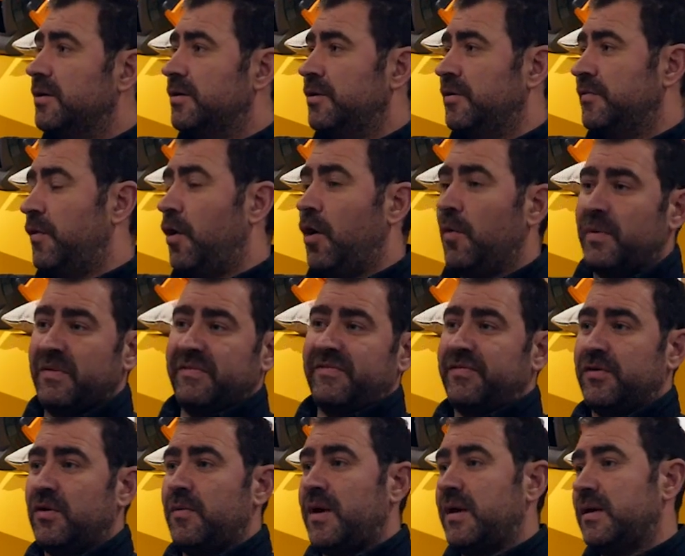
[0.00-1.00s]
You've all been
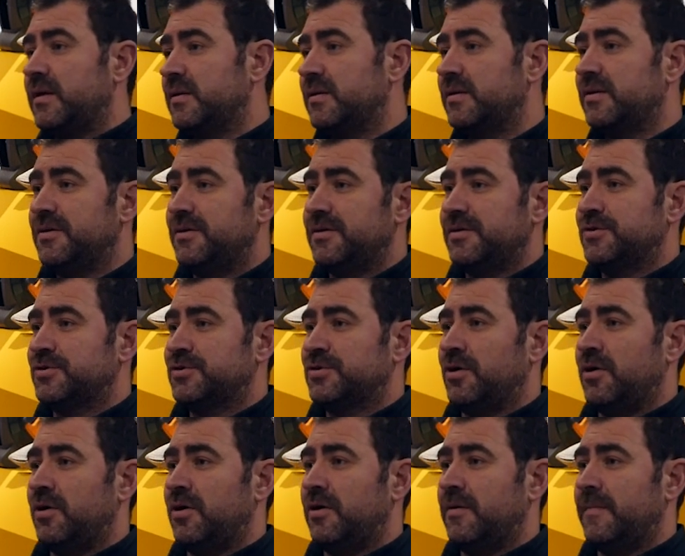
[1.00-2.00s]
through it.
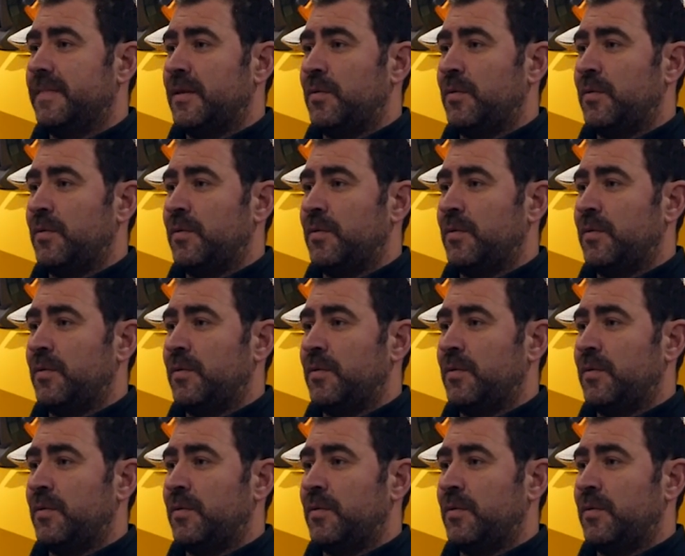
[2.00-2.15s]
So